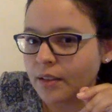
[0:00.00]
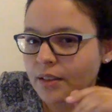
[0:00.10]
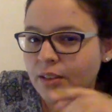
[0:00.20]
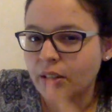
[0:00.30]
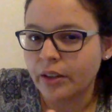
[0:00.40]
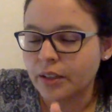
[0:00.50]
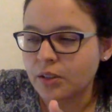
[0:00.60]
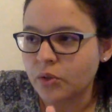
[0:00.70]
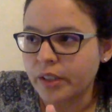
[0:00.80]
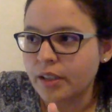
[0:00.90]
Sorry, I got
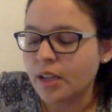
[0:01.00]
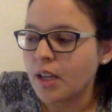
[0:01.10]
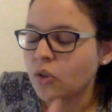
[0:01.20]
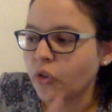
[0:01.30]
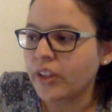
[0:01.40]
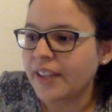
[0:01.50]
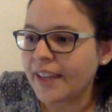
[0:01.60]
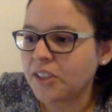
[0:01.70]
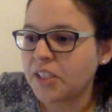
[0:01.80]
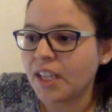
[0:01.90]
distracted. So the
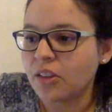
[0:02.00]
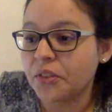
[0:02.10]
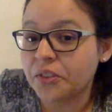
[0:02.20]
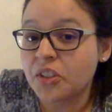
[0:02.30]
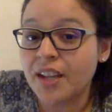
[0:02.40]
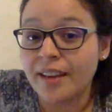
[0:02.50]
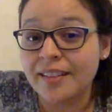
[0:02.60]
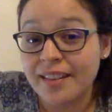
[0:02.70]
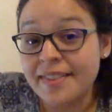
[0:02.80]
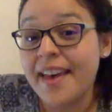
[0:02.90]
density doesn't
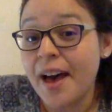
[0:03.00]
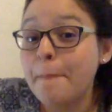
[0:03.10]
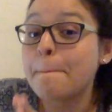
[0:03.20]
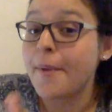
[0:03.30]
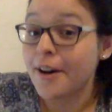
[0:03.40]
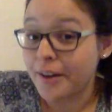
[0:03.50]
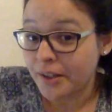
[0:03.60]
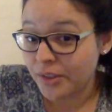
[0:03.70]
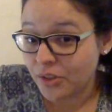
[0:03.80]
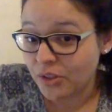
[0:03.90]
change that
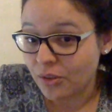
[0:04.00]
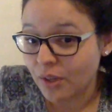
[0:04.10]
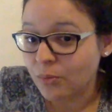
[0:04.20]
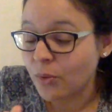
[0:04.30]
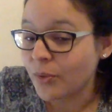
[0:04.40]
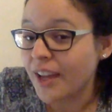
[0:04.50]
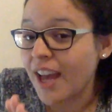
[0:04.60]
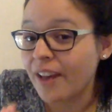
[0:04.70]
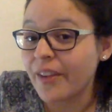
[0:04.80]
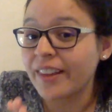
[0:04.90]
much, right, when we
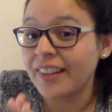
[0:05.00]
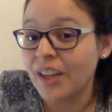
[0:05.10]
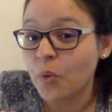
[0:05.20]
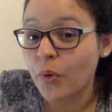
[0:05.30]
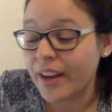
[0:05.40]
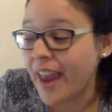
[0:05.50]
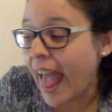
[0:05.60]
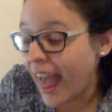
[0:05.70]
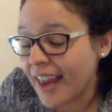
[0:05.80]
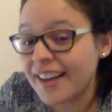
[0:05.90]
have a liquid,
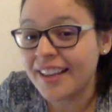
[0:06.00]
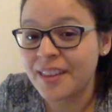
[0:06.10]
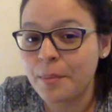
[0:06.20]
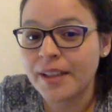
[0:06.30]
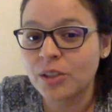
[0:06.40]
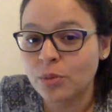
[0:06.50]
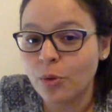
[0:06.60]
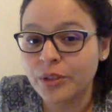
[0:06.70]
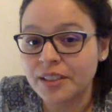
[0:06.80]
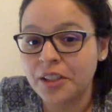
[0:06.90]
and it depends
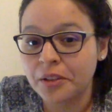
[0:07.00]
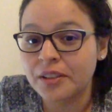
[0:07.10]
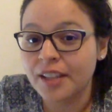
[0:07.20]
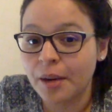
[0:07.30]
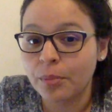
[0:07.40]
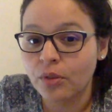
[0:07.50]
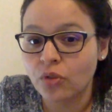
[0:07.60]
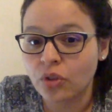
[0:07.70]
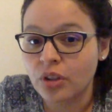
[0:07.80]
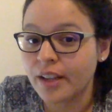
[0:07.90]
mostly on
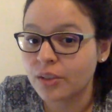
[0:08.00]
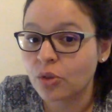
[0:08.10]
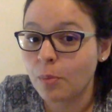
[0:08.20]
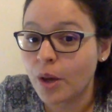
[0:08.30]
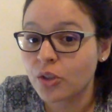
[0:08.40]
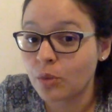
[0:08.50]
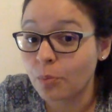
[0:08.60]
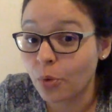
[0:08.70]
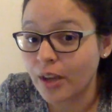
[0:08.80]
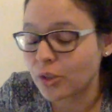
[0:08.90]
temperature, not so much on
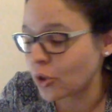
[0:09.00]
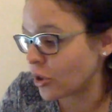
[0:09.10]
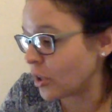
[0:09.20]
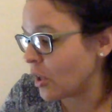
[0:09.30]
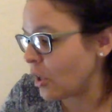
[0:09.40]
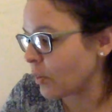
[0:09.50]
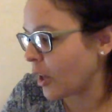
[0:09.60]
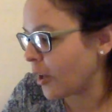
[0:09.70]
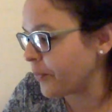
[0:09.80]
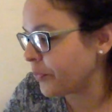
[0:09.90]
pressure,
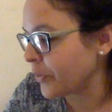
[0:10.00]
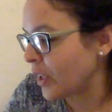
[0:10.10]
okay?